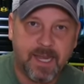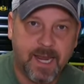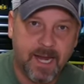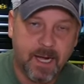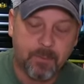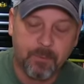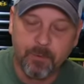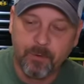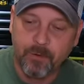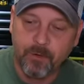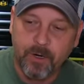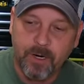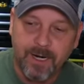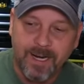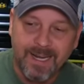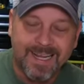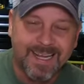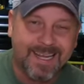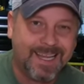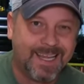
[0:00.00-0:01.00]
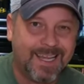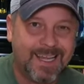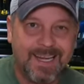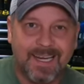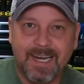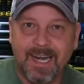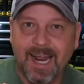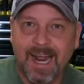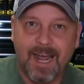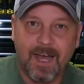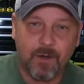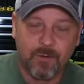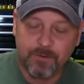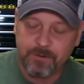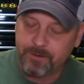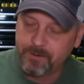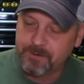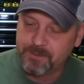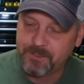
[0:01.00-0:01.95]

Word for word: camper in and out.